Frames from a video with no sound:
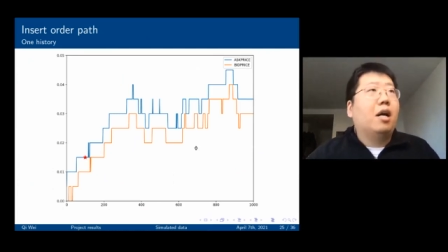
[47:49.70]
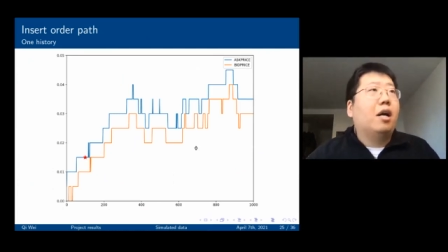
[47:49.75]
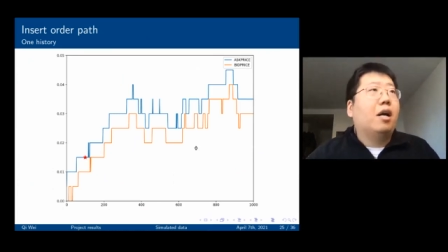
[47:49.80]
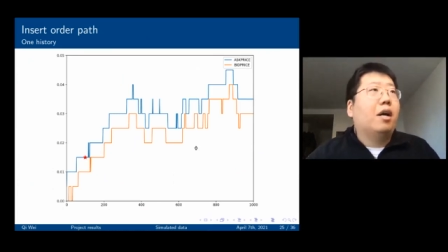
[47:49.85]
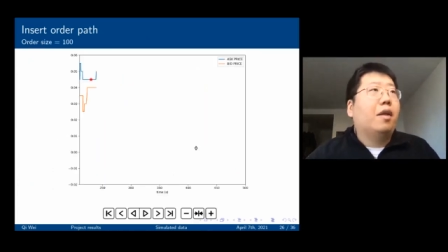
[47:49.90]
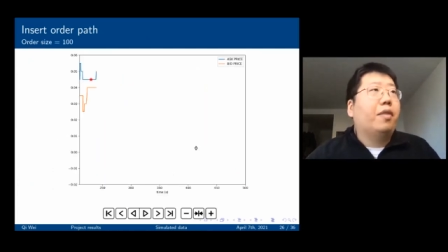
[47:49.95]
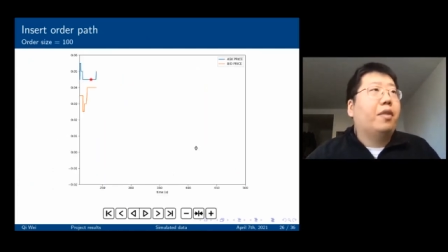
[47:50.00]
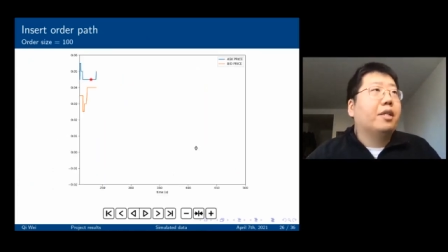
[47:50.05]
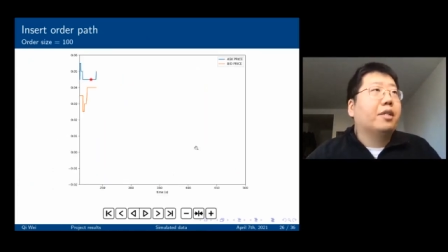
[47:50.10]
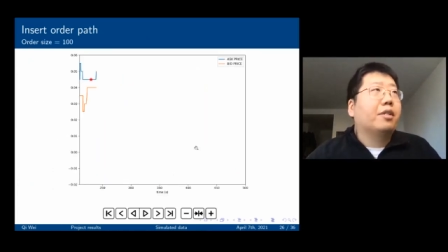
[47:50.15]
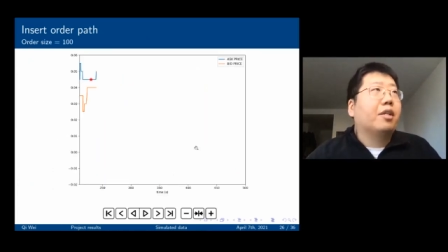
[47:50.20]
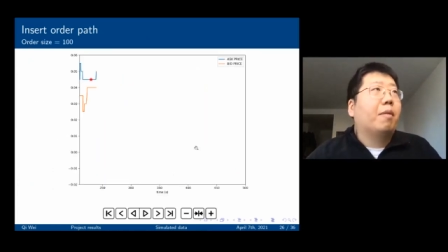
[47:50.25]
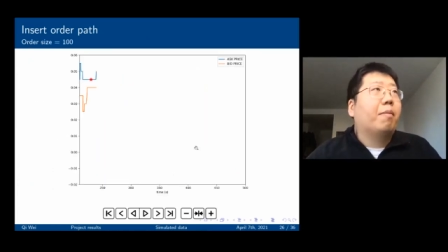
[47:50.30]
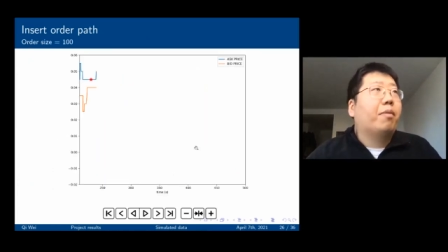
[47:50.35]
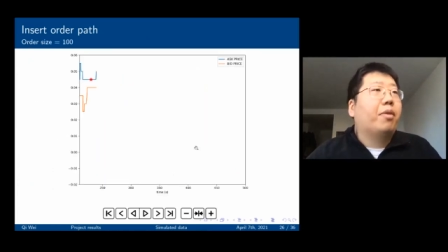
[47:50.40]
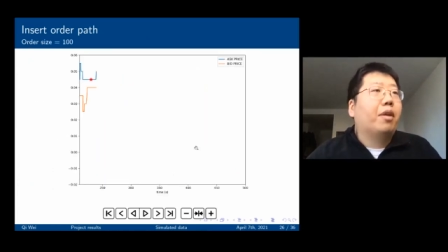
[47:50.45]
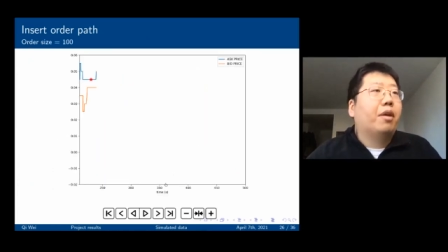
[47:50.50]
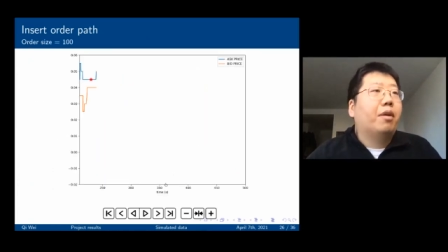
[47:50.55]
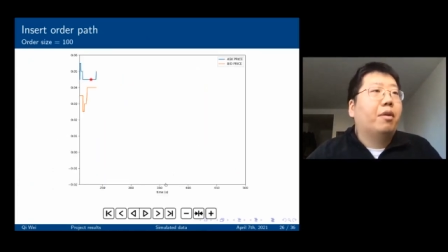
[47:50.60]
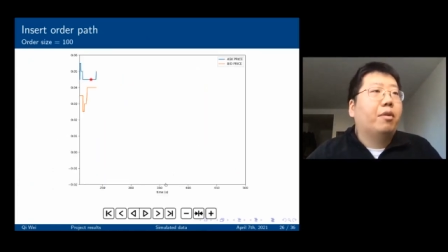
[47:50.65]
this is
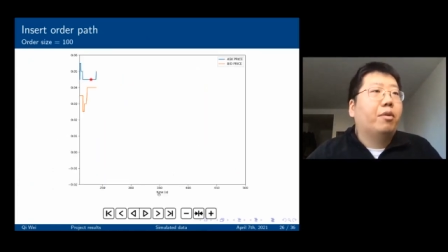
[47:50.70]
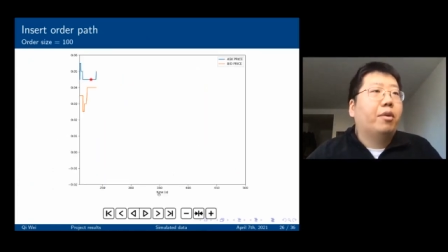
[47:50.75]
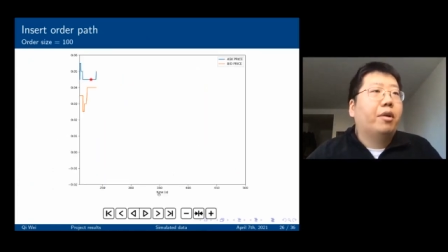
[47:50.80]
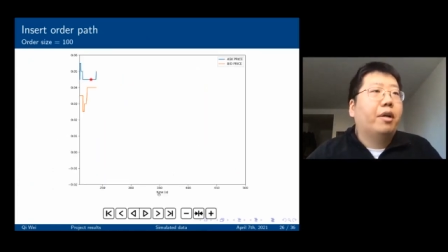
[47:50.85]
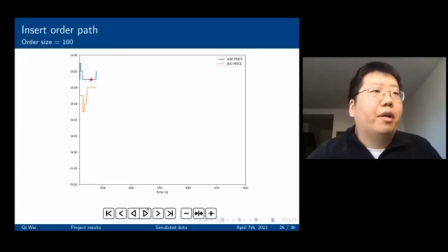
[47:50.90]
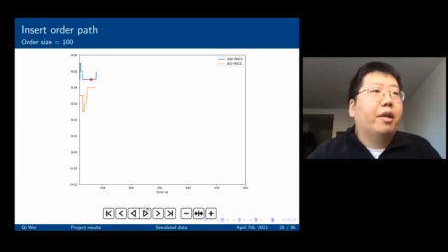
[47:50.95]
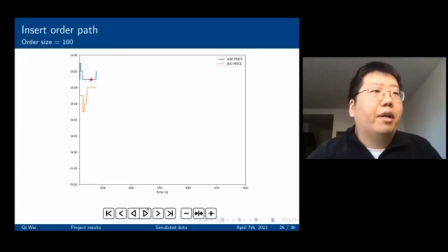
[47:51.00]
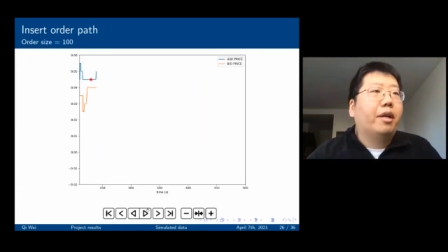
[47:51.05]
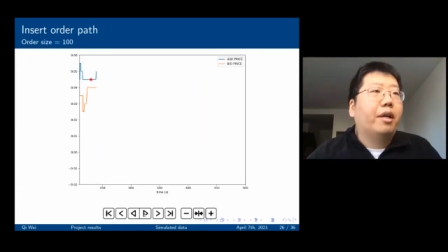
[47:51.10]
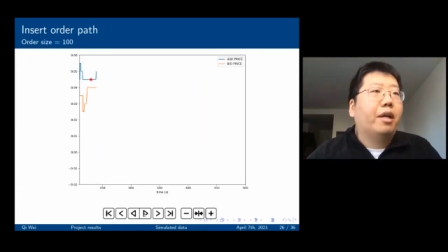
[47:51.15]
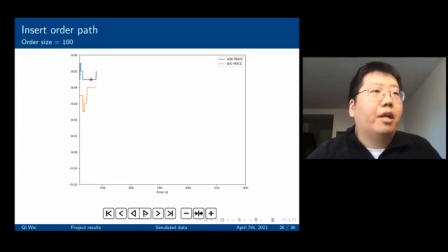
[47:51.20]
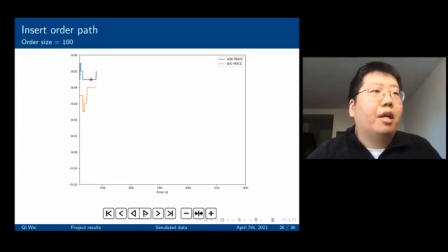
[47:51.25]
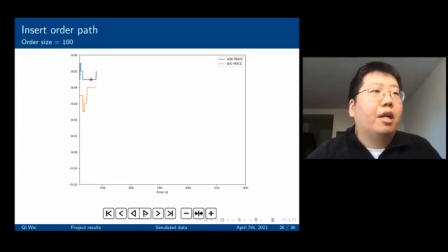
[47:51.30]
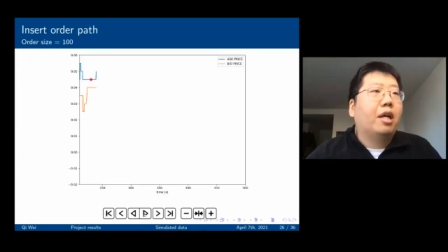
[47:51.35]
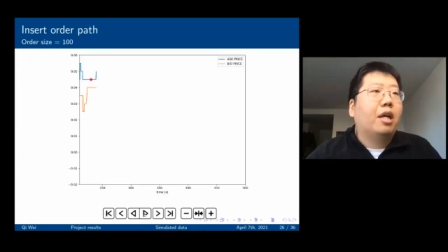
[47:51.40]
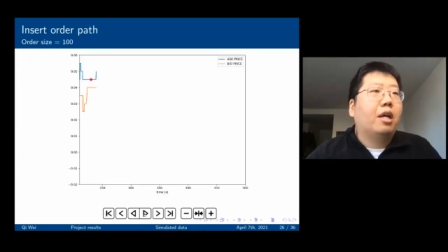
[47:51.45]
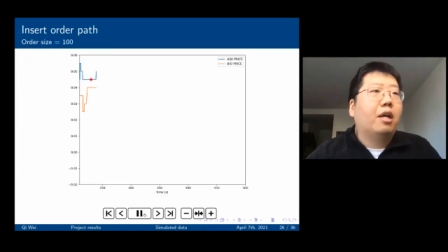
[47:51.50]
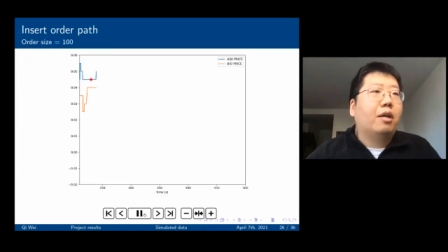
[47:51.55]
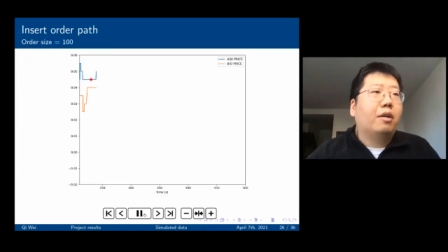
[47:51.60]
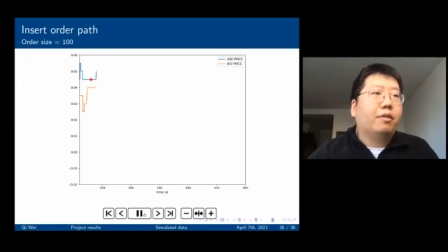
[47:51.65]
something really
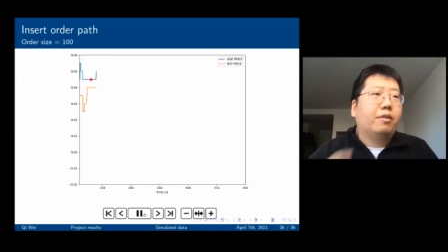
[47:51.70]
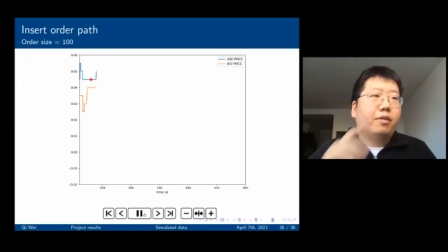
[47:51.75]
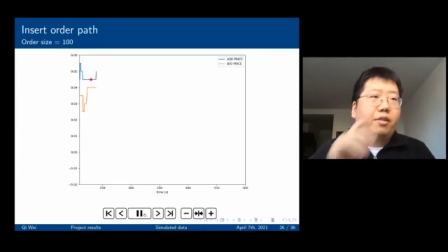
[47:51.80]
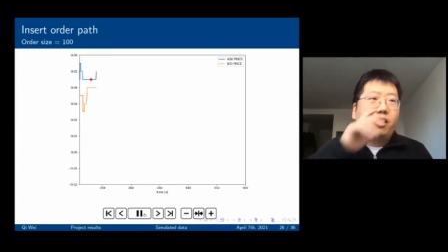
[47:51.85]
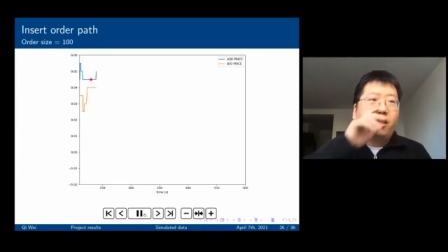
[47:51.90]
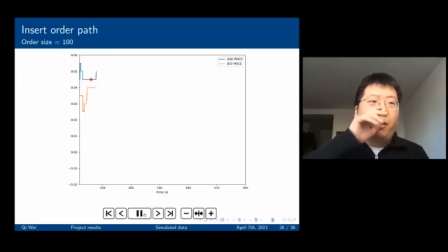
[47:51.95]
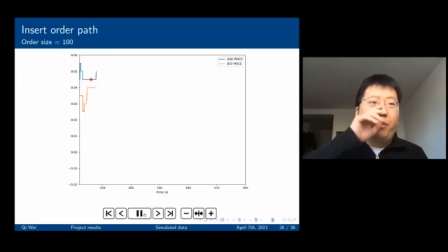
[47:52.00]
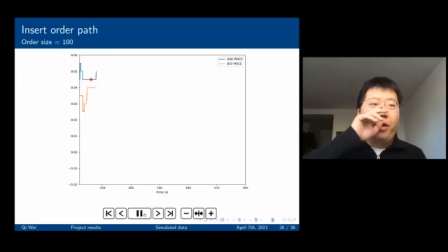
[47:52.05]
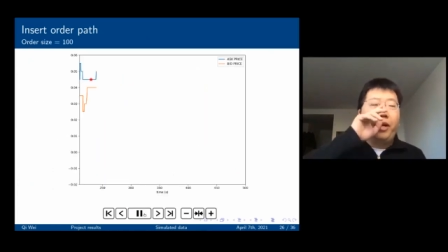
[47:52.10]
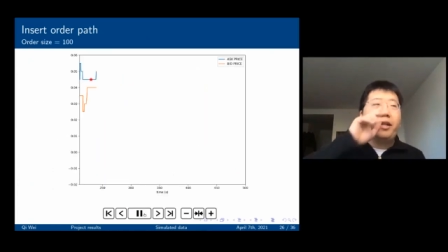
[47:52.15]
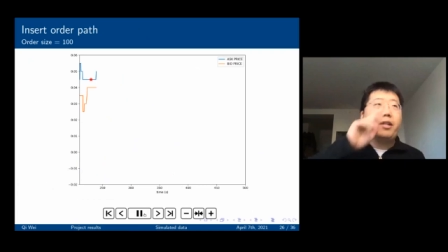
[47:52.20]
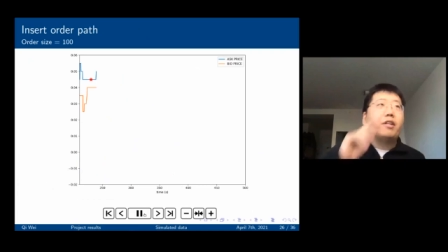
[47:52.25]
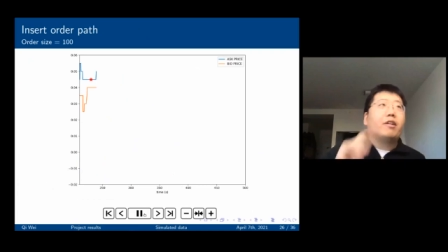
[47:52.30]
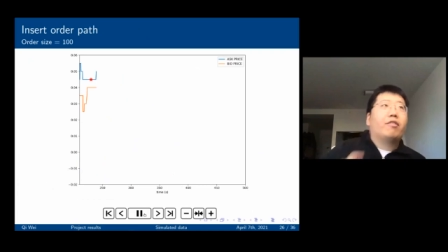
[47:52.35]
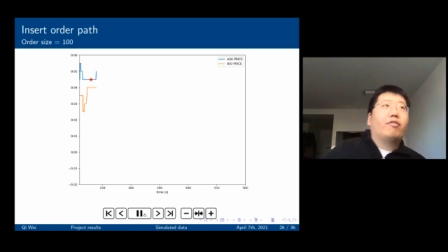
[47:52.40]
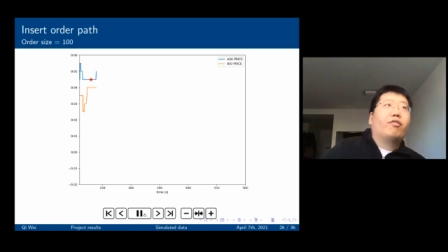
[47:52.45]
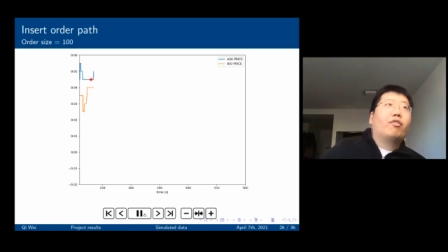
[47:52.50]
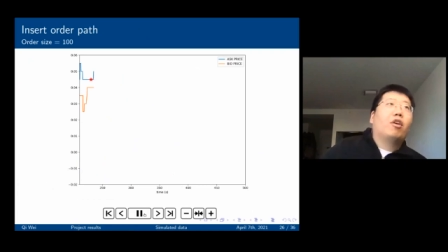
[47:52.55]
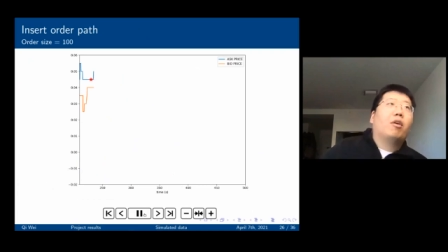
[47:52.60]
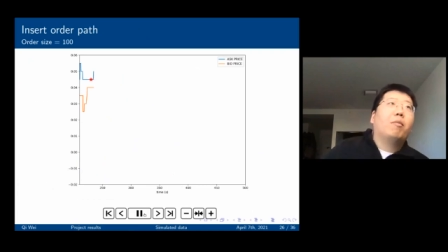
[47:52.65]
simulated
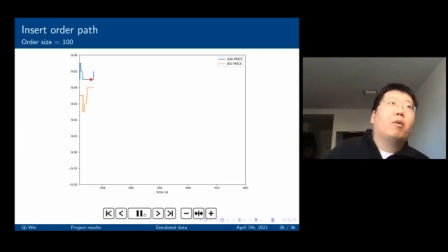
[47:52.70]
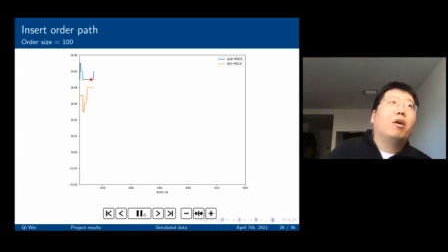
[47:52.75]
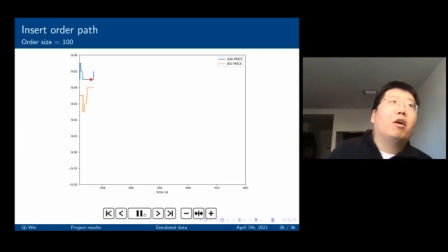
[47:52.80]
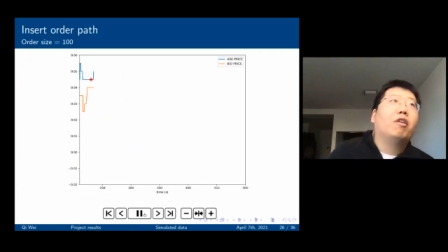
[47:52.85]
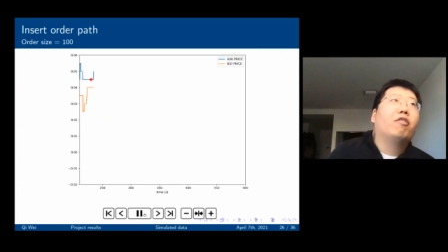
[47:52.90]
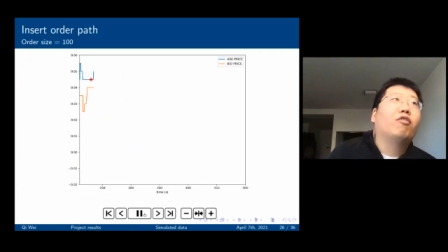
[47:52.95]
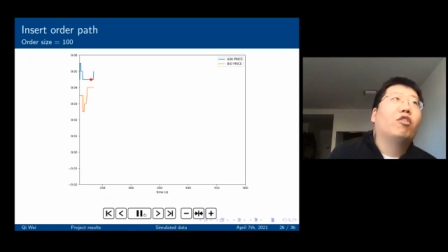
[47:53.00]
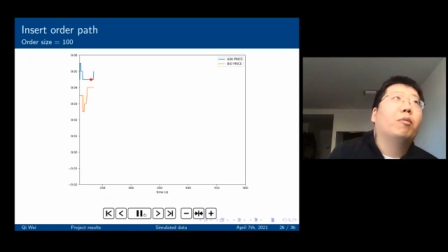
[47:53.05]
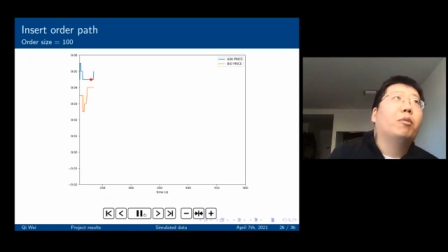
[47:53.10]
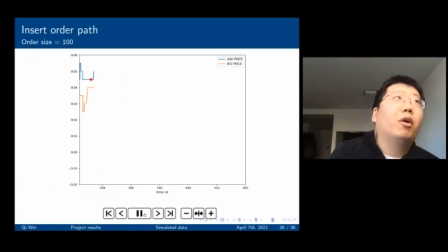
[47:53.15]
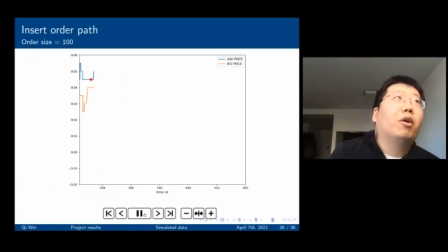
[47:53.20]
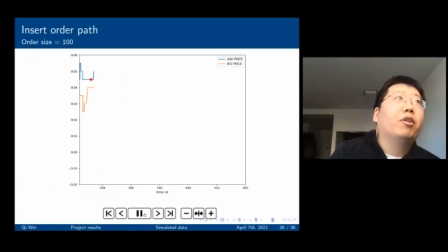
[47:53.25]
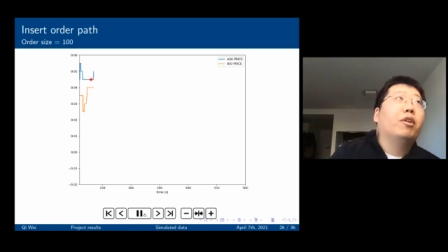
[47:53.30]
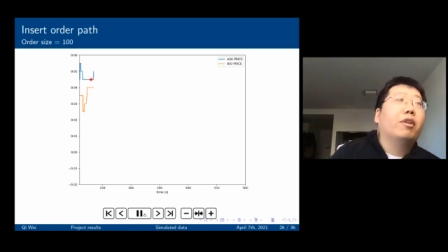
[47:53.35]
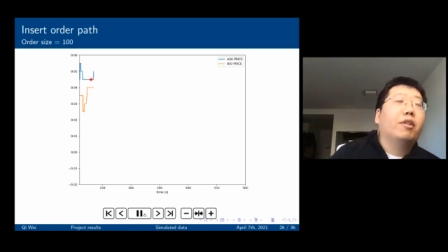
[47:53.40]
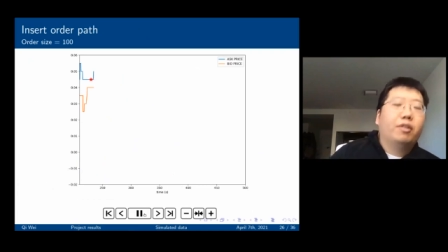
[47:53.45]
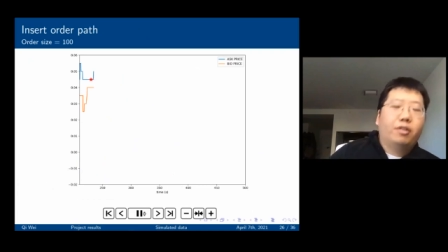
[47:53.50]
from order.